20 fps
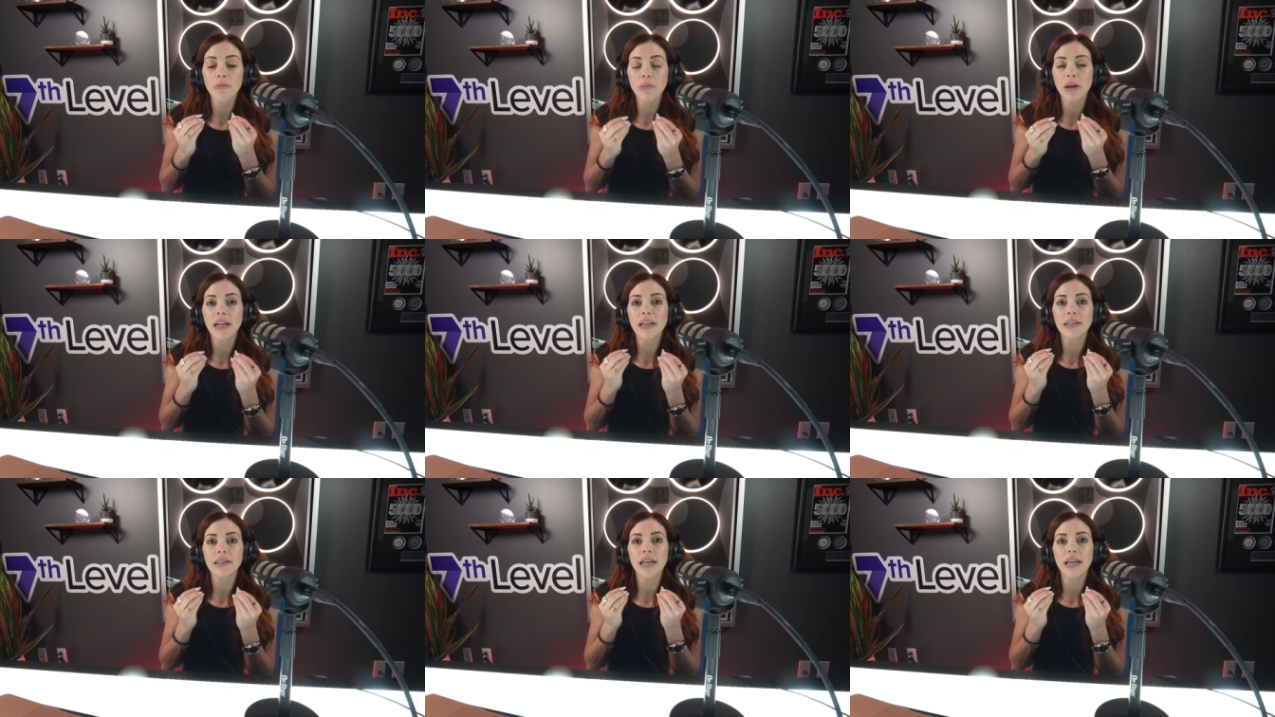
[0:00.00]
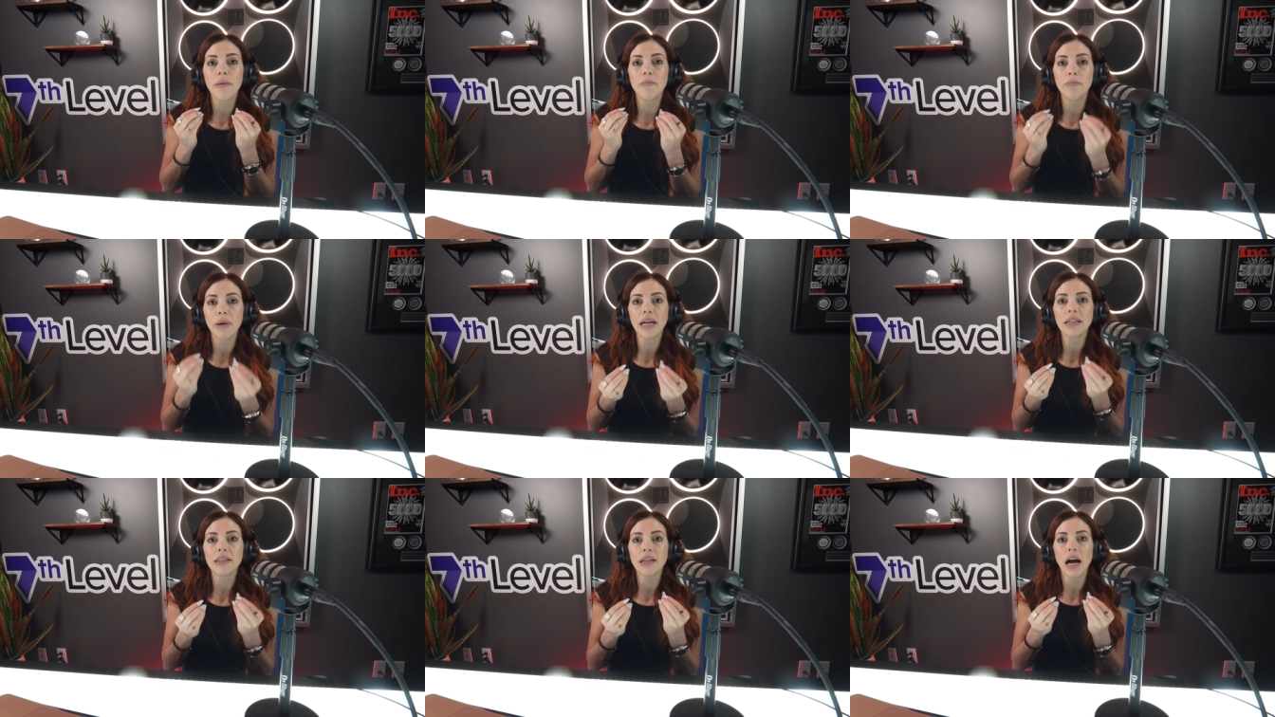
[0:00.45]
minutes at
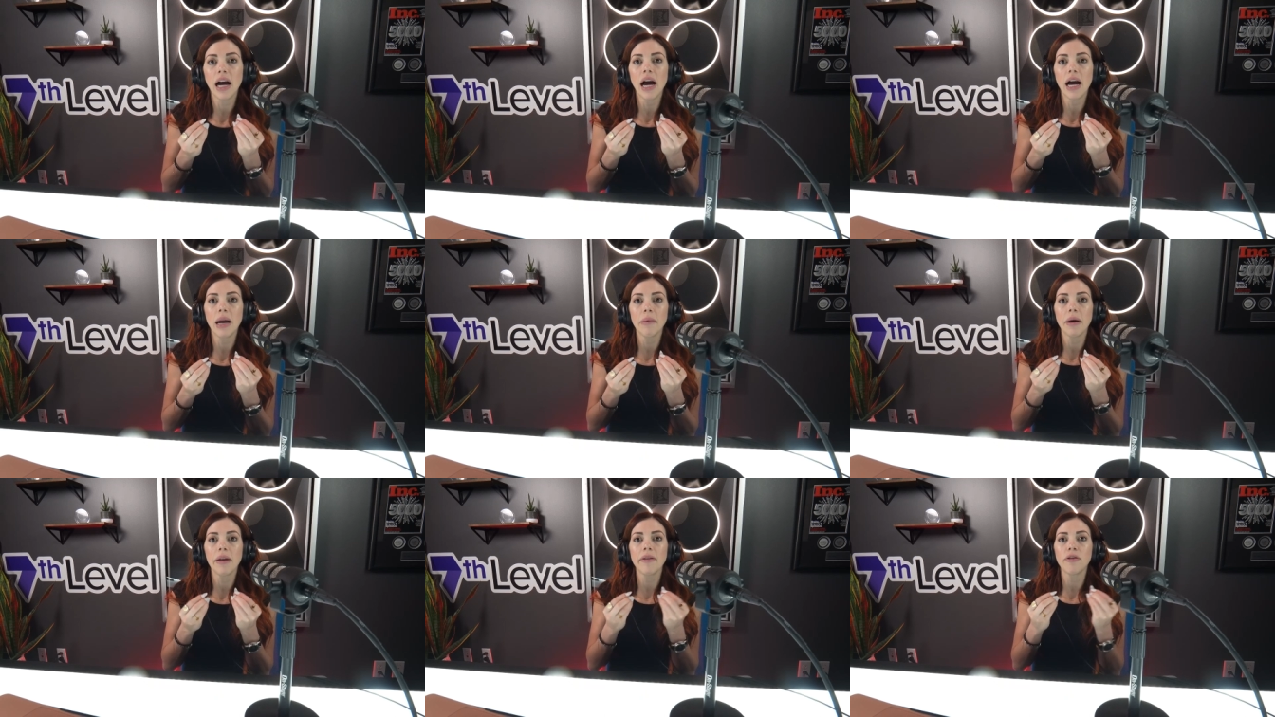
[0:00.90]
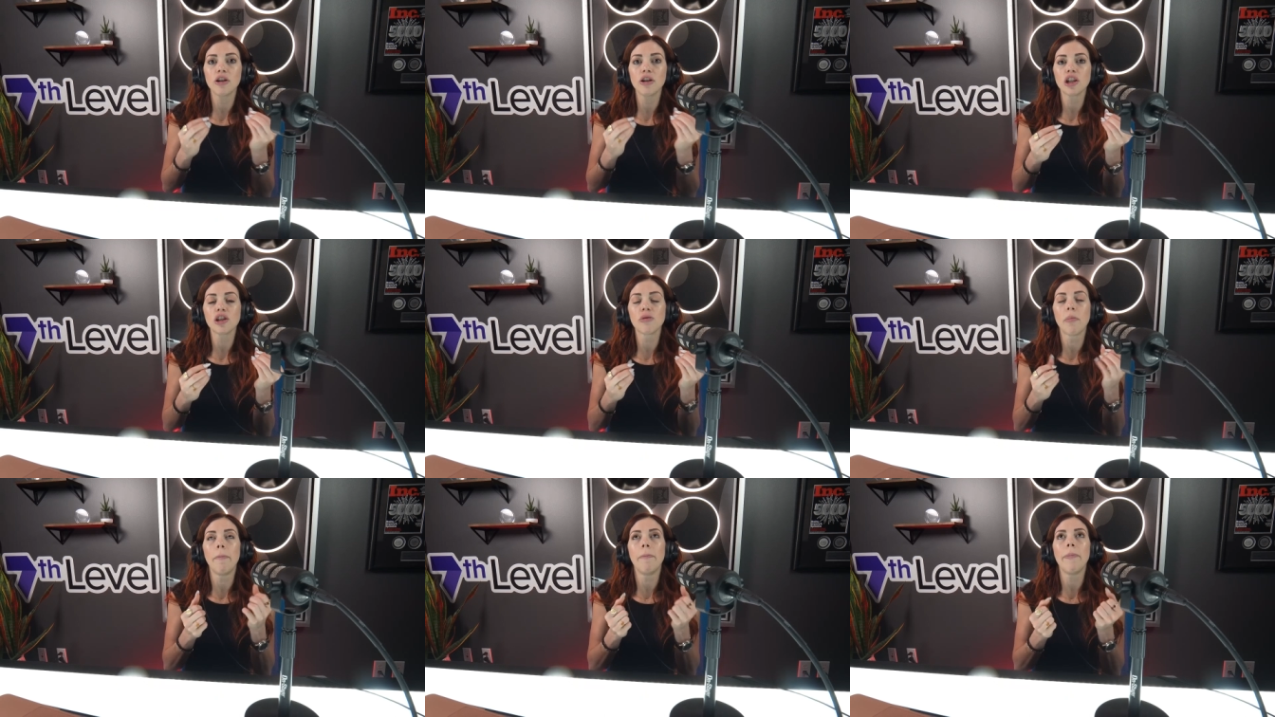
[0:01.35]
bedtime and they're
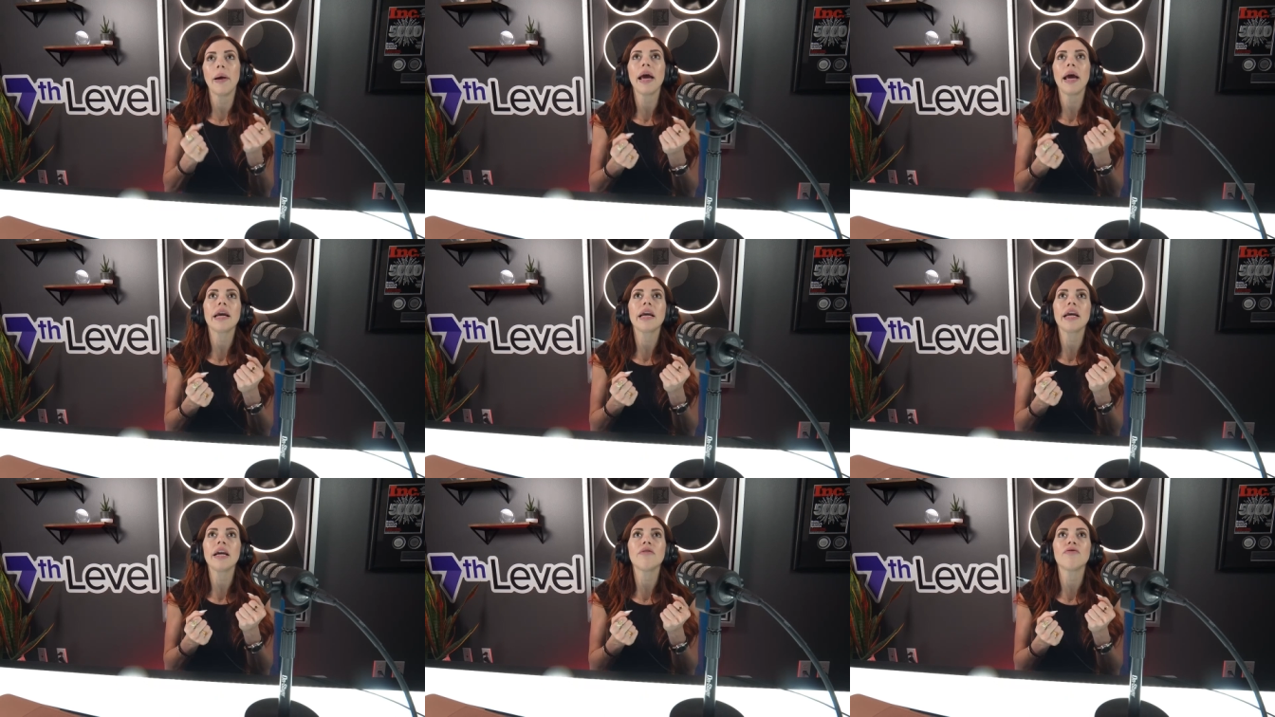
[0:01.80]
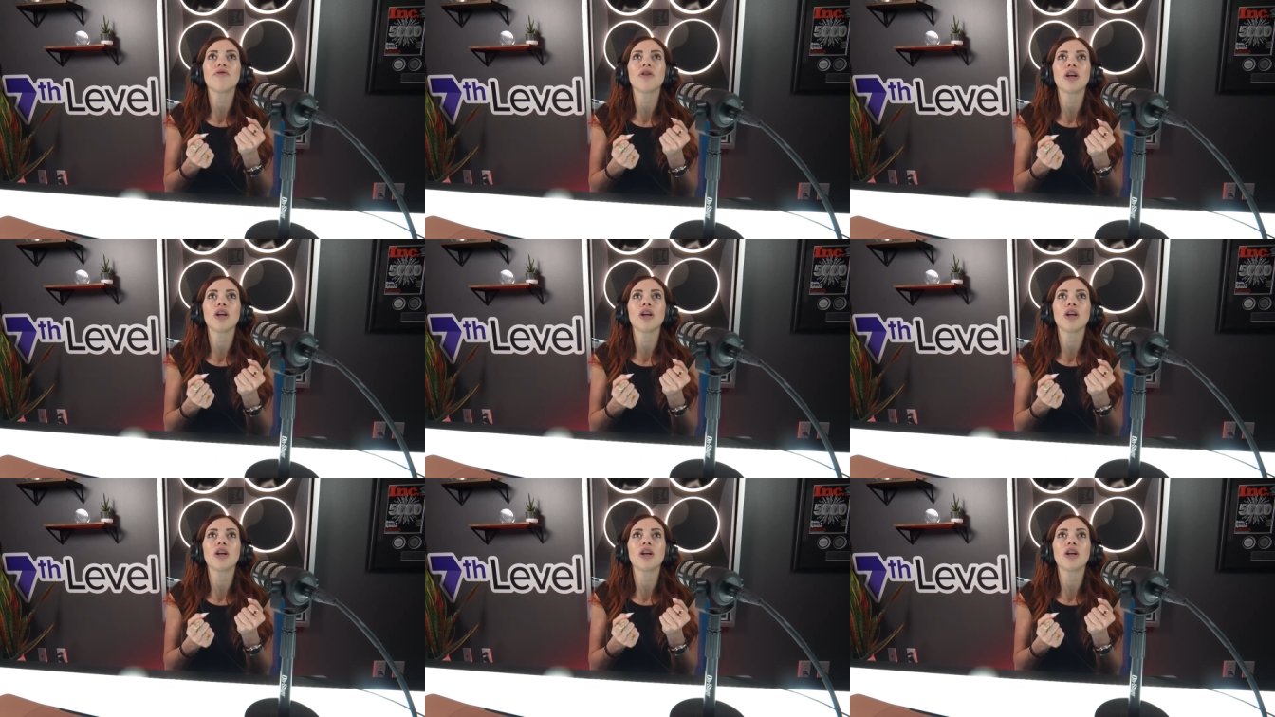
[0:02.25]
just begging for